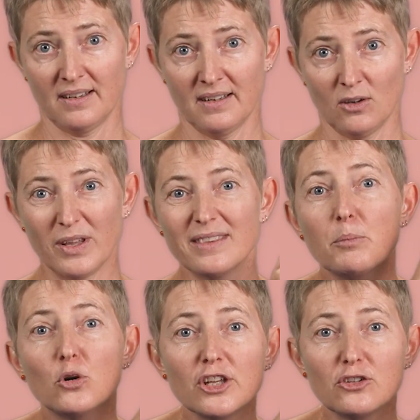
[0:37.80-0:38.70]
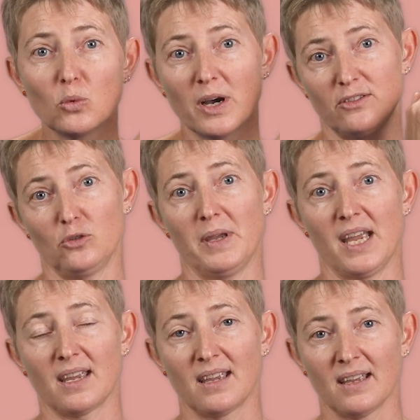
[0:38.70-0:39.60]
with the point you want to
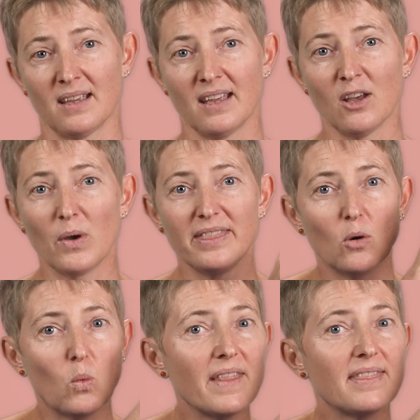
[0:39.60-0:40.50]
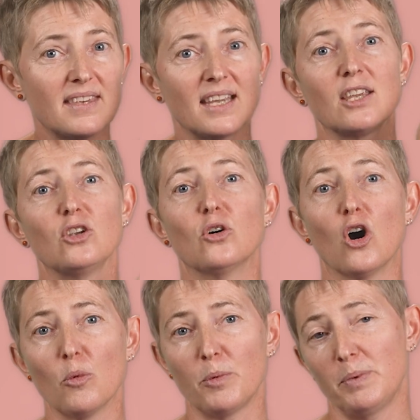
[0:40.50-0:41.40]
make, with the one thing you
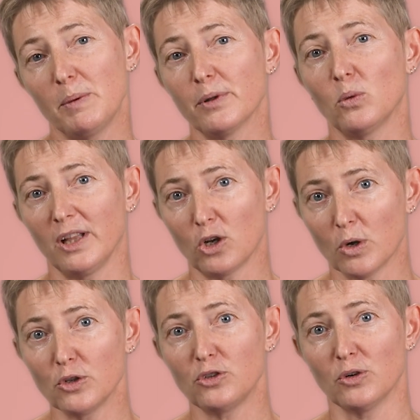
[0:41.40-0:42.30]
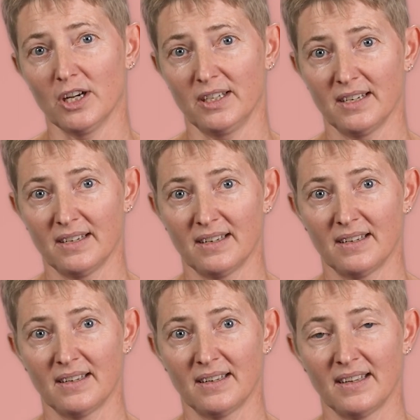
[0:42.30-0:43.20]
hope people will quote you on.
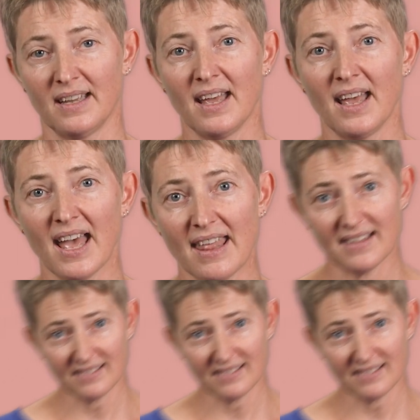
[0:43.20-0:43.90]
And this